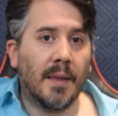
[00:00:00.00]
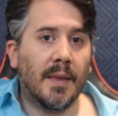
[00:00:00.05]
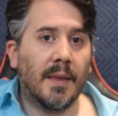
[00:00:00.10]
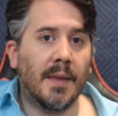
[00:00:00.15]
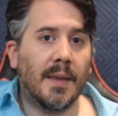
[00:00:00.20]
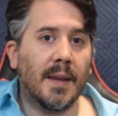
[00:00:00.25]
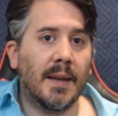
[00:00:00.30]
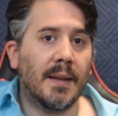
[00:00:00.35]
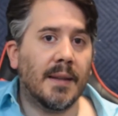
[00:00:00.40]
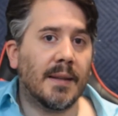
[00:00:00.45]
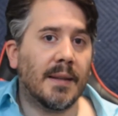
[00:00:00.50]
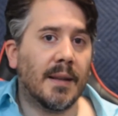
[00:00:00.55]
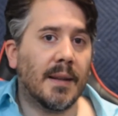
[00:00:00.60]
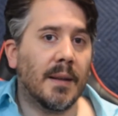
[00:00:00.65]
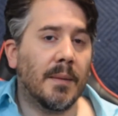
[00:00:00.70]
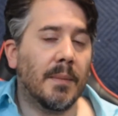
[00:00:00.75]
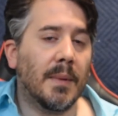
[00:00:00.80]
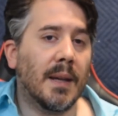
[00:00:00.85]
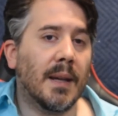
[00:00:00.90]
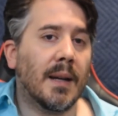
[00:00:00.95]
This
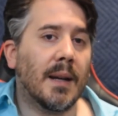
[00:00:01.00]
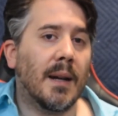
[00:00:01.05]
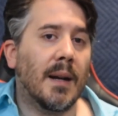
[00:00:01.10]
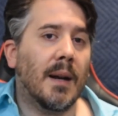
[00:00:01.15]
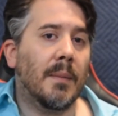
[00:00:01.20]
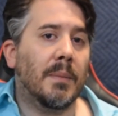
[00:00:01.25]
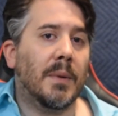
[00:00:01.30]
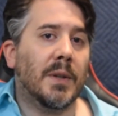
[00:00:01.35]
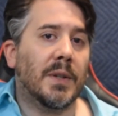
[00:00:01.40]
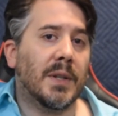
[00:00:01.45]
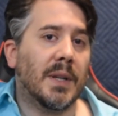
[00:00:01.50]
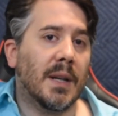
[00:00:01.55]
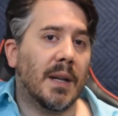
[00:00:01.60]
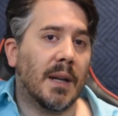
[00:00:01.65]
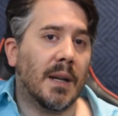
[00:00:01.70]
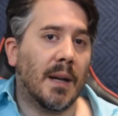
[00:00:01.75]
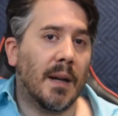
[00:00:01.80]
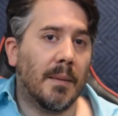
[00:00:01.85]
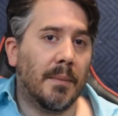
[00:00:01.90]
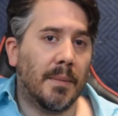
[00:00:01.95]
can be accomplished in a
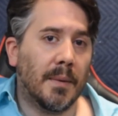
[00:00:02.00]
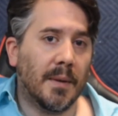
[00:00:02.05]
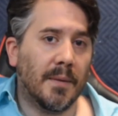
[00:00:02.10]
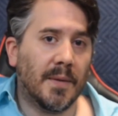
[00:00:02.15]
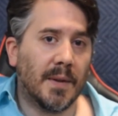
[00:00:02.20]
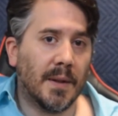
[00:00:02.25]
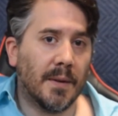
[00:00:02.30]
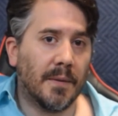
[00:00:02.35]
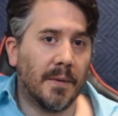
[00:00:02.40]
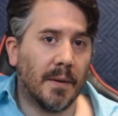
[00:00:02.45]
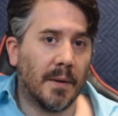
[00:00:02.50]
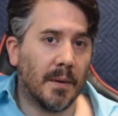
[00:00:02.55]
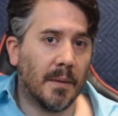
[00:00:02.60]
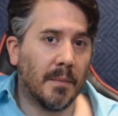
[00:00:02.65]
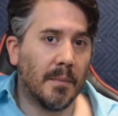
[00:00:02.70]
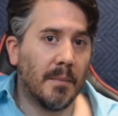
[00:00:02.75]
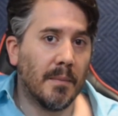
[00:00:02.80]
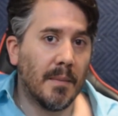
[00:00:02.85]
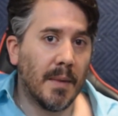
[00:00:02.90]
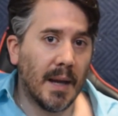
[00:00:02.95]
couple of
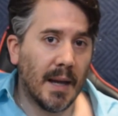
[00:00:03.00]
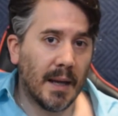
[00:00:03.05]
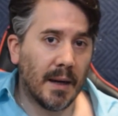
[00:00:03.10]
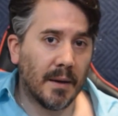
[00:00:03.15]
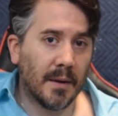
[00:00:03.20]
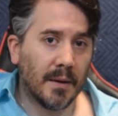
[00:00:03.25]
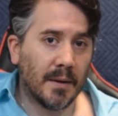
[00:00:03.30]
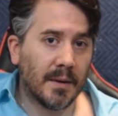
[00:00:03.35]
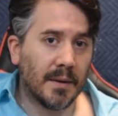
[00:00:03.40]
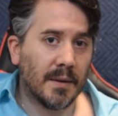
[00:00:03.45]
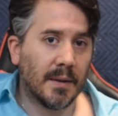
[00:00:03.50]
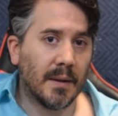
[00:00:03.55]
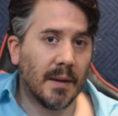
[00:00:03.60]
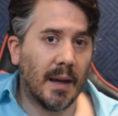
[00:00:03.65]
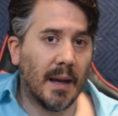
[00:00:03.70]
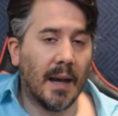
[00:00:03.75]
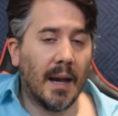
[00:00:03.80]
different manners